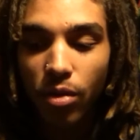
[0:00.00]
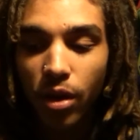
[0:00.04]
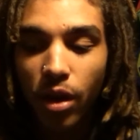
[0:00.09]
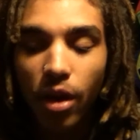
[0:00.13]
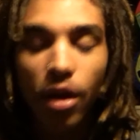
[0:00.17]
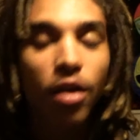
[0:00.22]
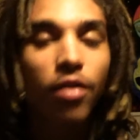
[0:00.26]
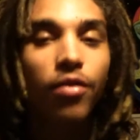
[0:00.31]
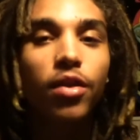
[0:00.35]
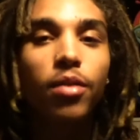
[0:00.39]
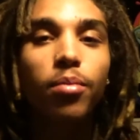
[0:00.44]

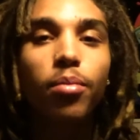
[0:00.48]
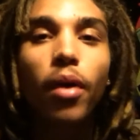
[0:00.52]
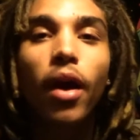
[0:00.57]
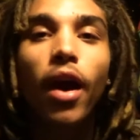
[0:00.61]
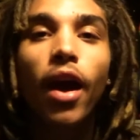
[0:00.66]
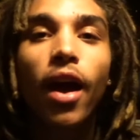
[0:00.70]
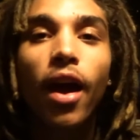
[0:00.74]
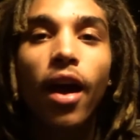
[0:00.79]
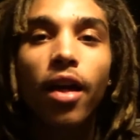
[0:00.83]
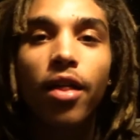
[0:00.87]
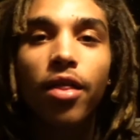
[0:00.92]
curvy
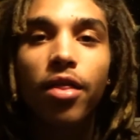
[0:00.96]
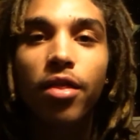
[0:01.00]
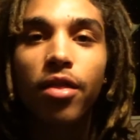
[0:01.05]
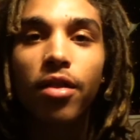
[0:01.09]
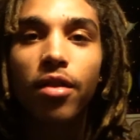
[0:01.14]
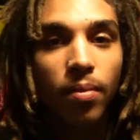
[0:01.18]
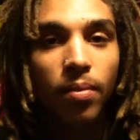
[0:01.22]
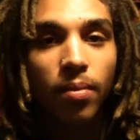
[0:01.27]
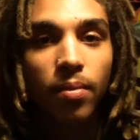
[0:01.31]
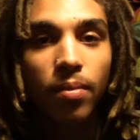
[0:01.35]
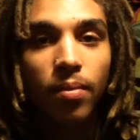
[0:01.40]
path
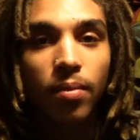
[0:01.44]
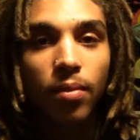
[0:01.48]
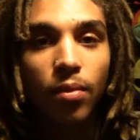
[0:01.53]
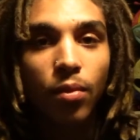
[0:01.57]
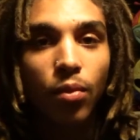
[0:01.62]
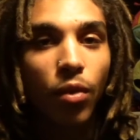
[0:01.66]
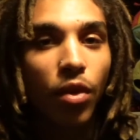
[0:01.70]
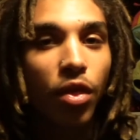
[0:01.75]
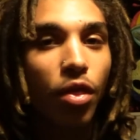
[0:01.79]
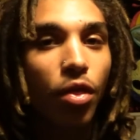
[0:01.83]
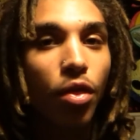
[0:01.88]

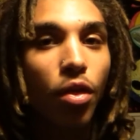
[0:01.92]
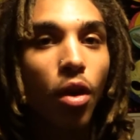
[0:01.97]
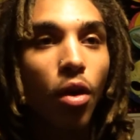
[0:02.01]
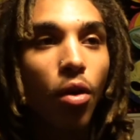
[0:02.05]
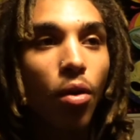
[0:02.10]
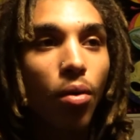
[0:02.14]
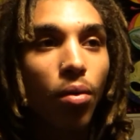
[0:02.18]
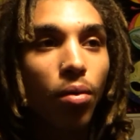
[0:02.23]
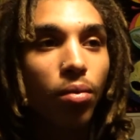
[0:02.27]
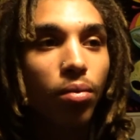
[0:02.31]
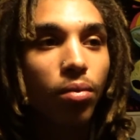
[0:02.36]
with
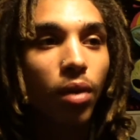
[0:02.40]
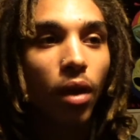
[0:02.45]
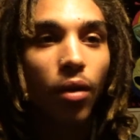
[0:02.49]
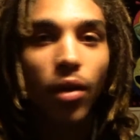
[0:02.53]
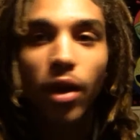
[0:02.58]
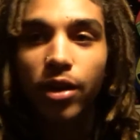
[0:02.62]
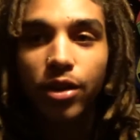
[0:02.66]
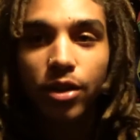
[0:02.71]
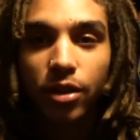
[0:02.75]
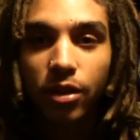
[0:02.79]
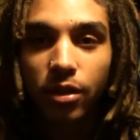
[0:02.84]
no
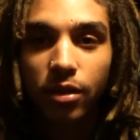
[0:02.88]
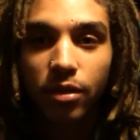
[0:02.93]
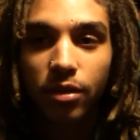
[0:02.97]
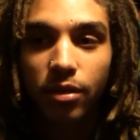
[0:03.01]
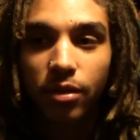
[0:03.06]
direction?